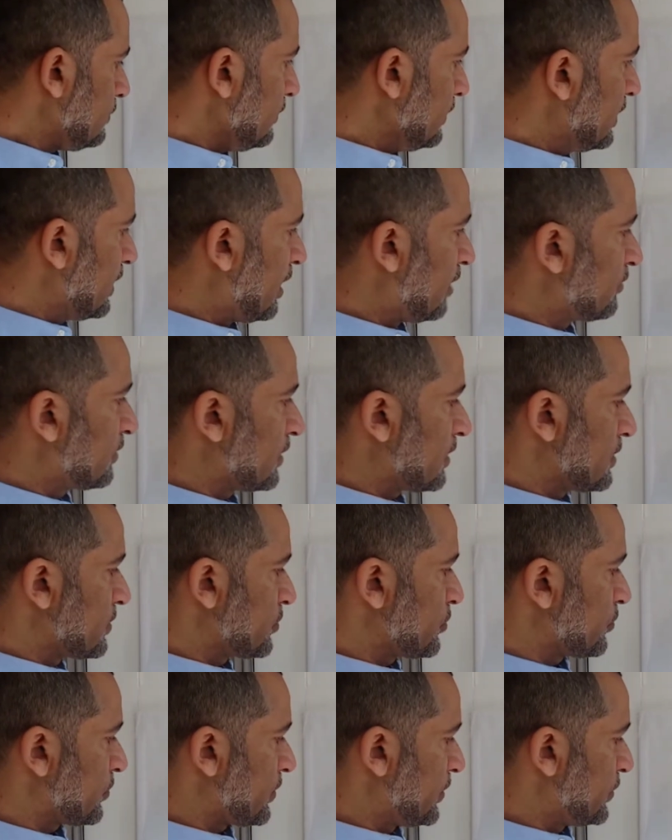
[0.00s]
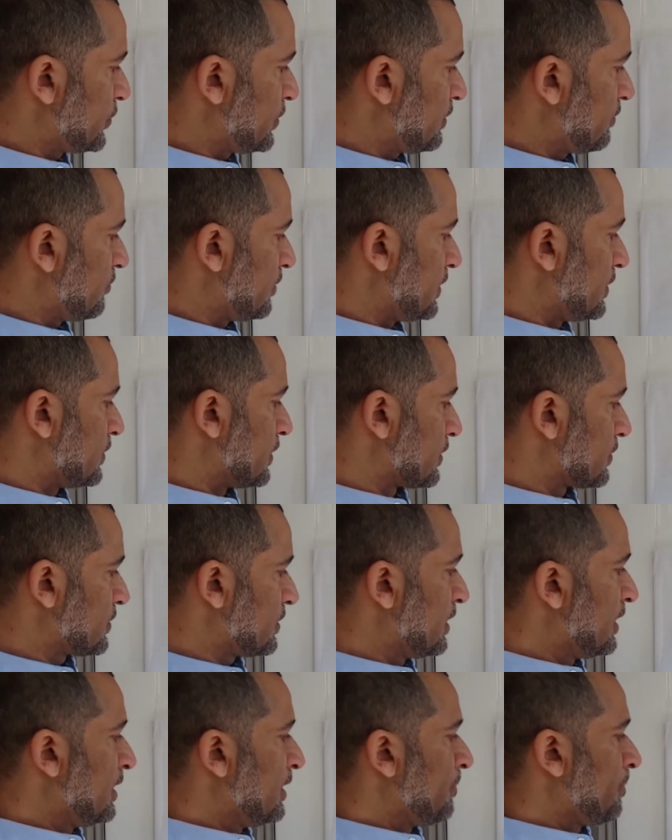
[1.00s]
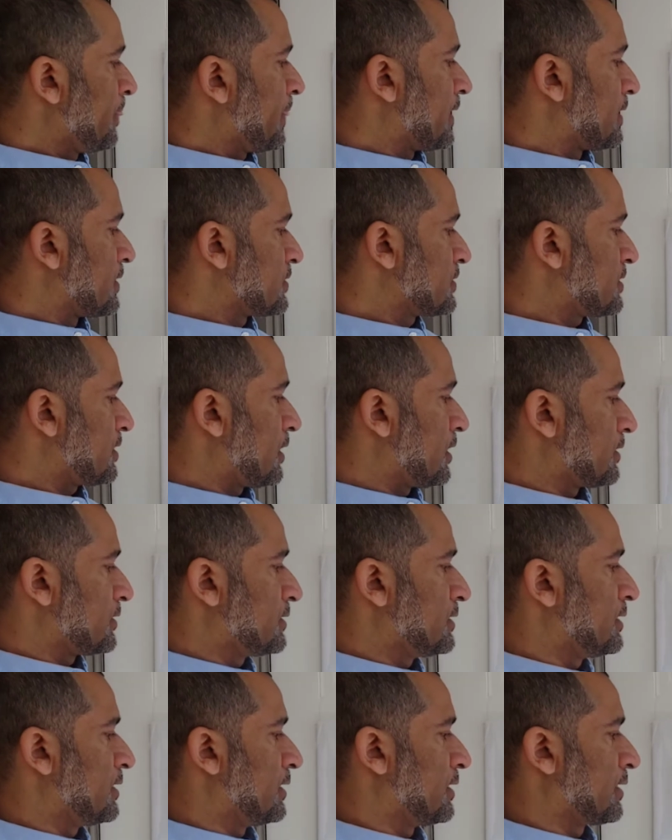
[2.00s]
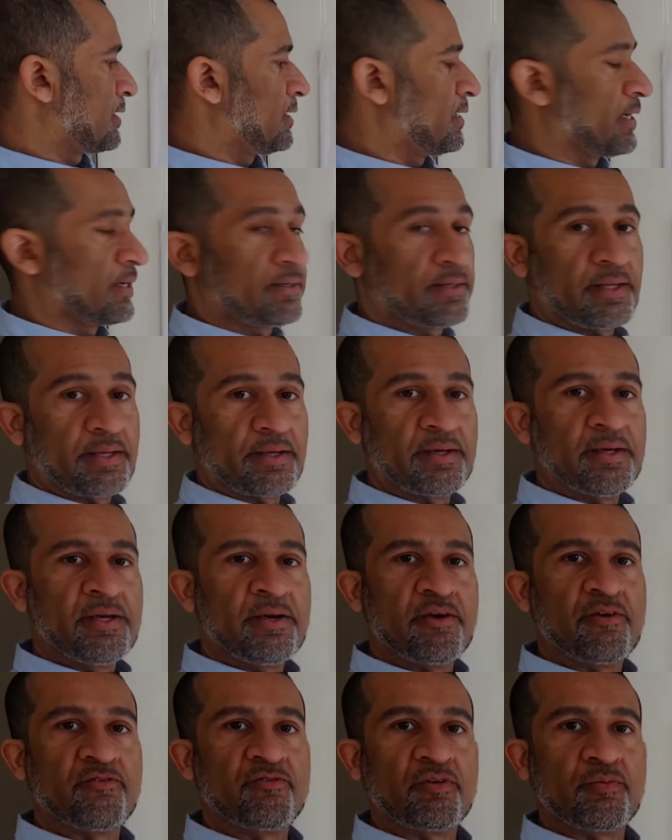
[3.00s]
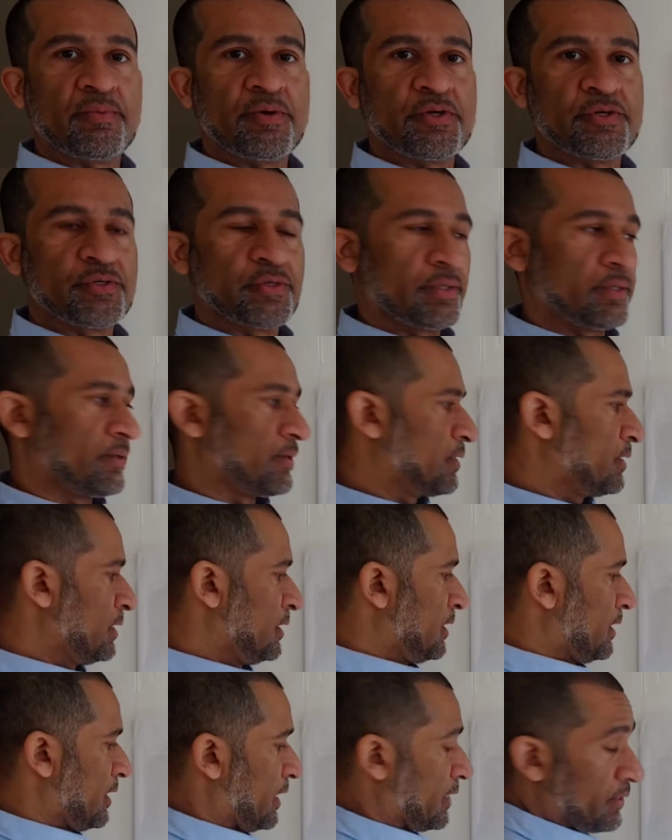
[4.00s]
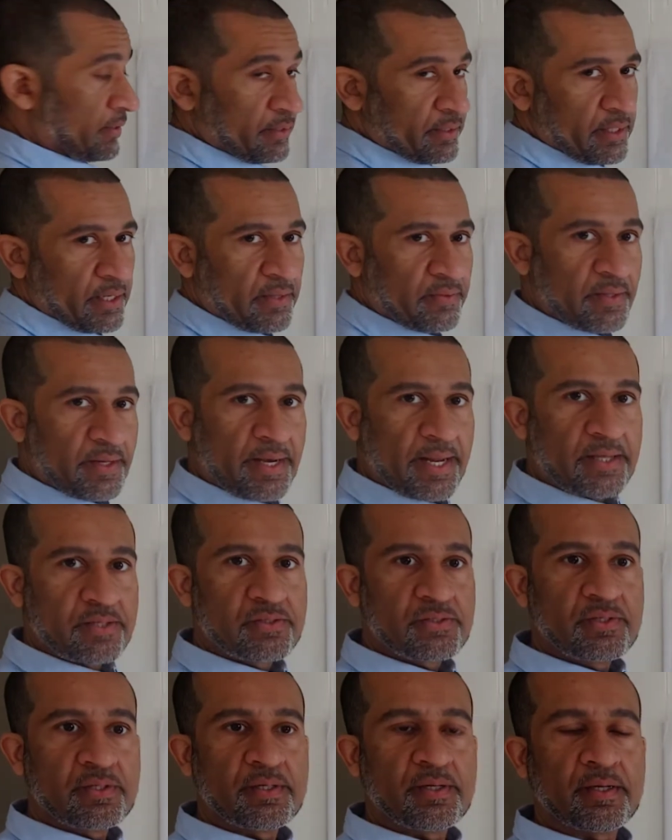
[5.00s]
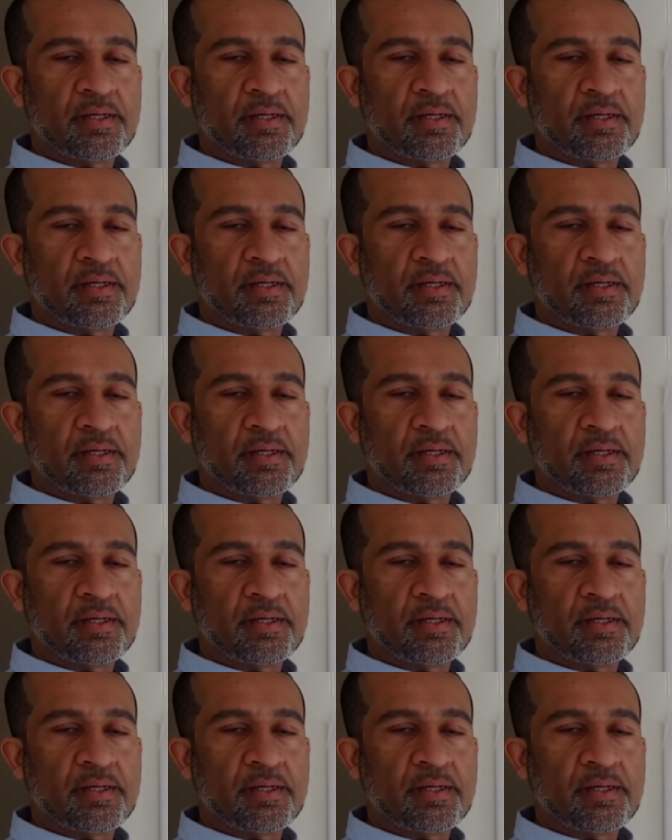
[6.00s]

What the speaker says: After consultation, we just start collecting information, and in the next